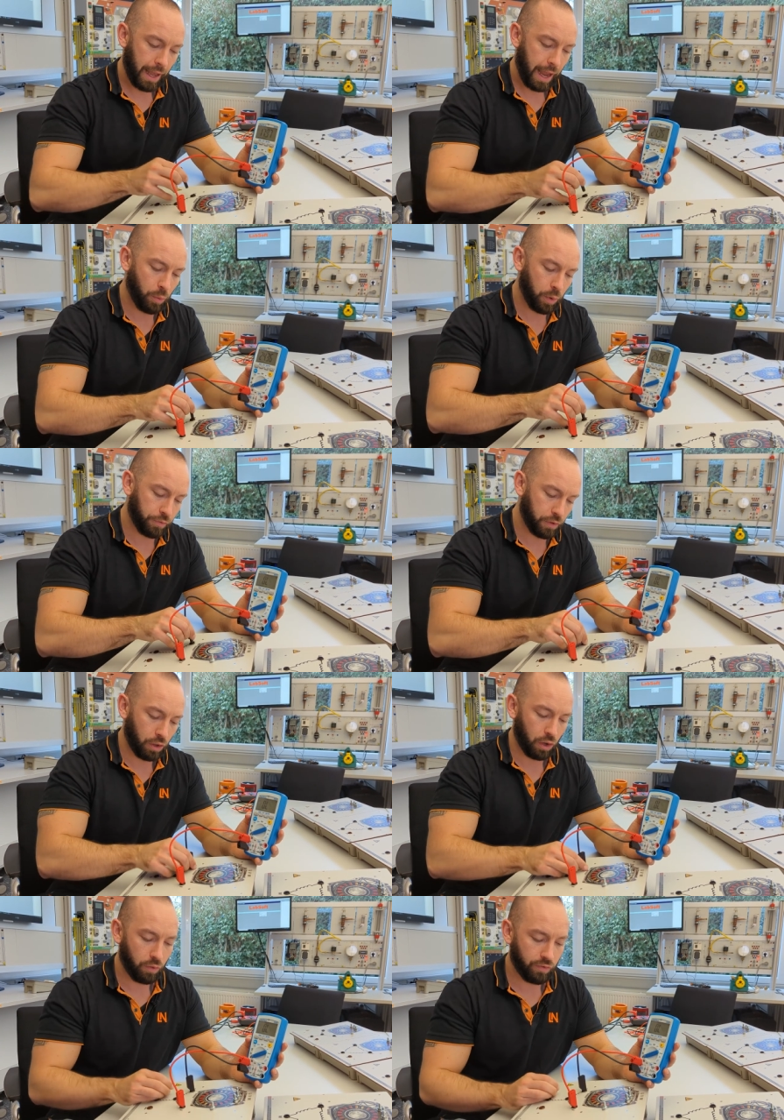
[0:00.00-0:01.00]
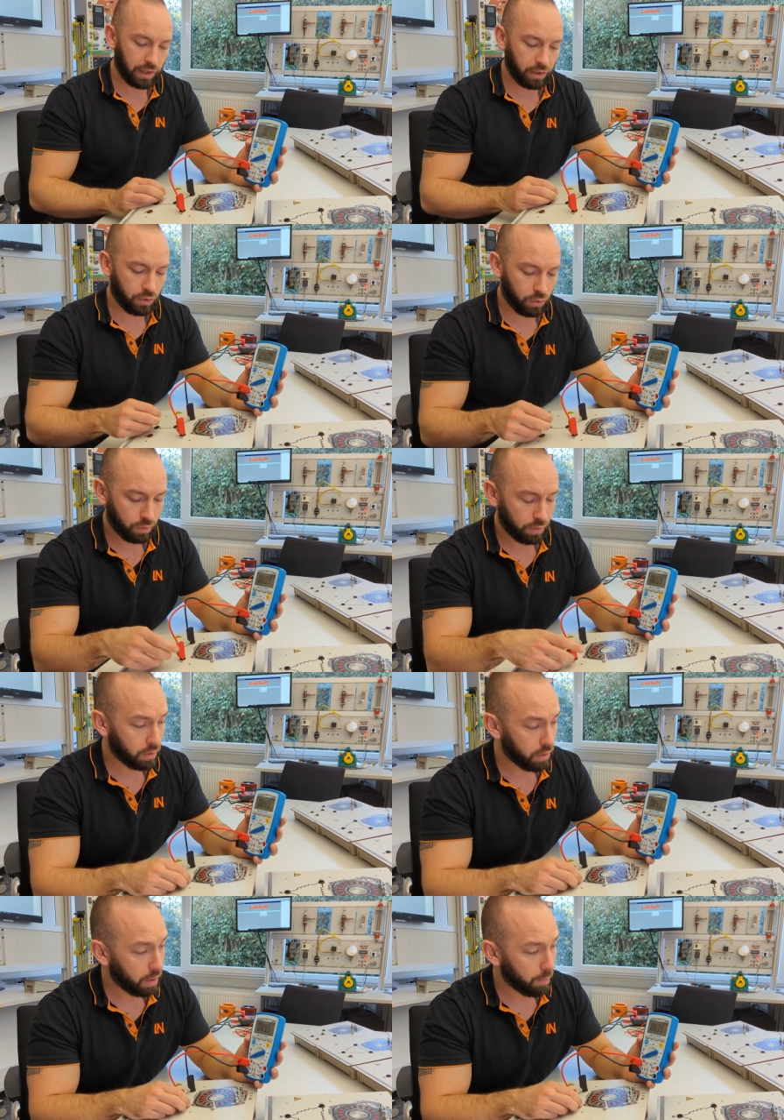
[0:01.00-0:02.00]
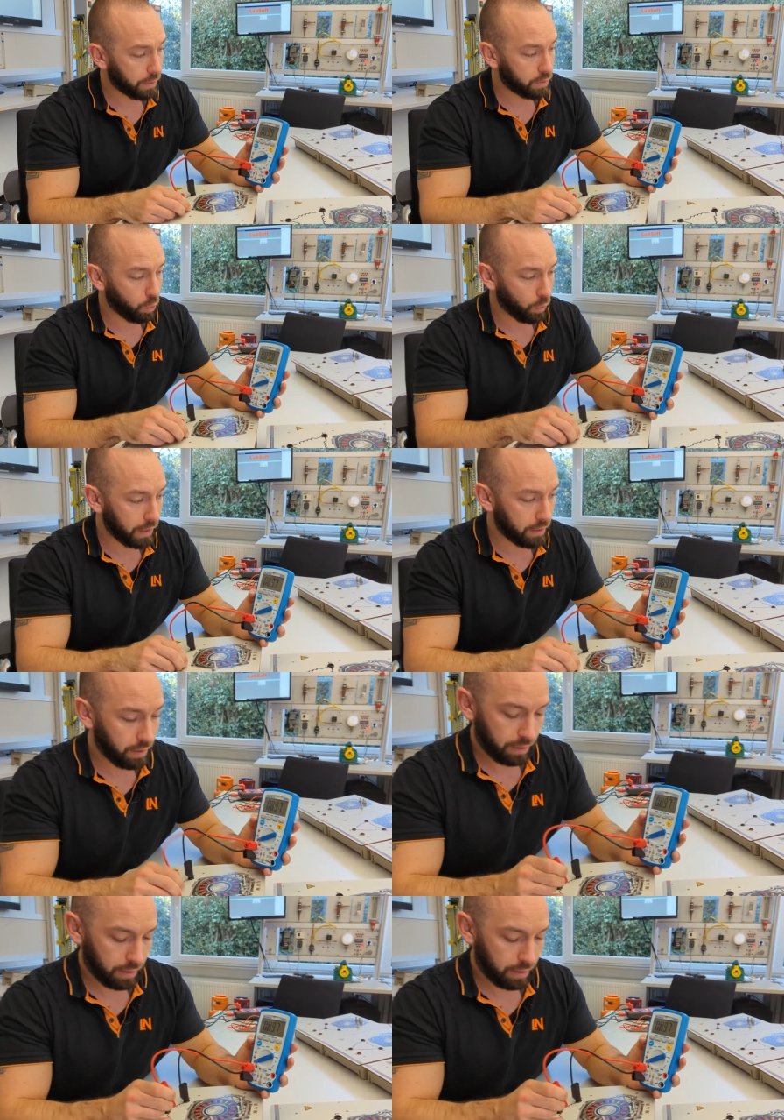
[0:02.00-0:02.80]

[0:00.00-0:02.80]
and we have the low value between